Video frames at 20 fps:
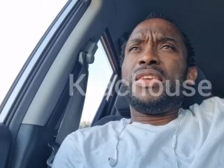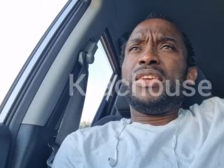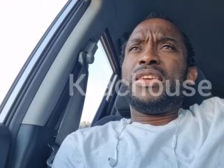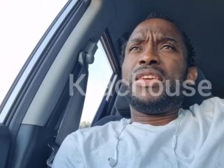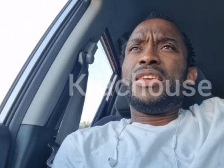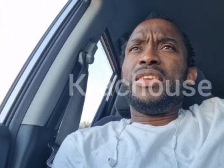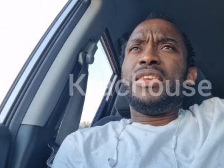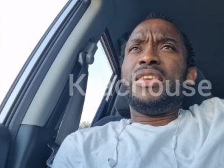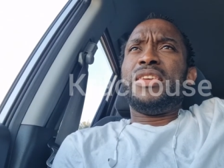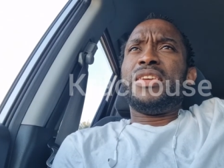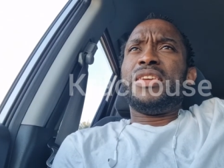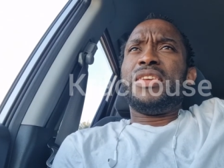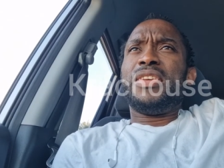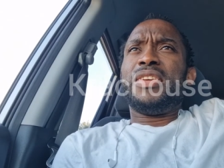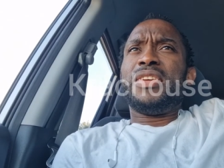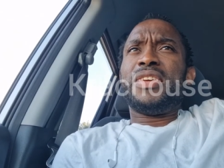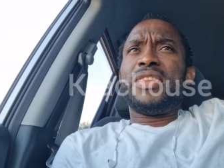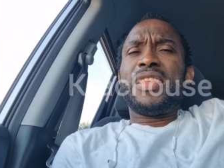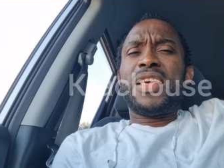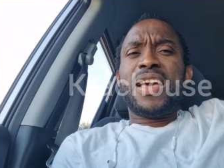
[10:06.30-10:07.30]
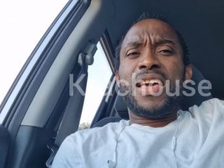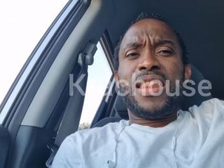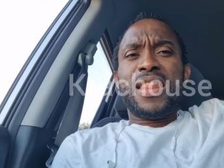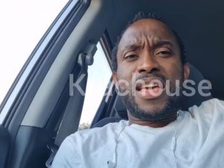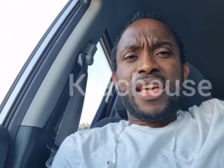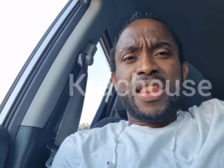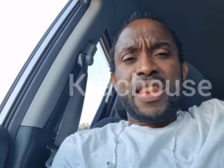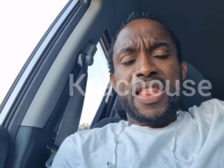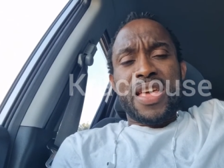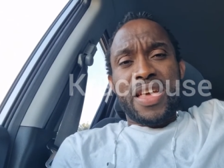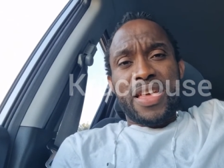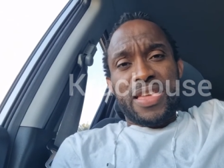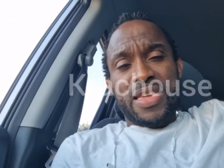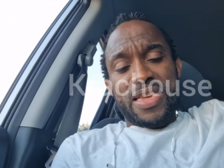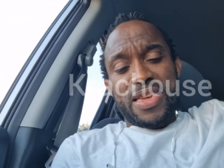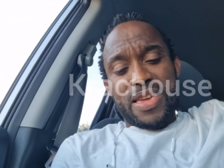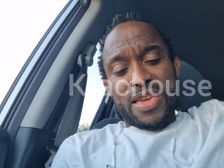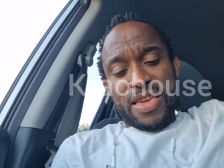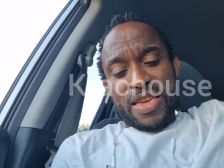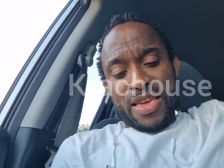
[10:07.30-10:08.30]
yeah, yeah, yeah, nah, nah, nah,
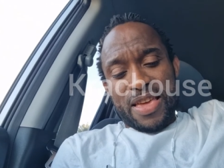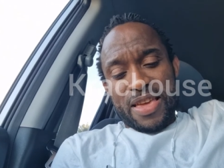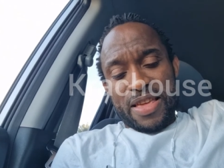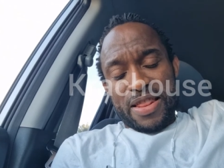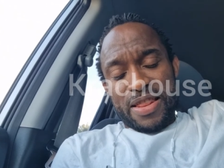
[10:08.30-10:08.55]
yeah.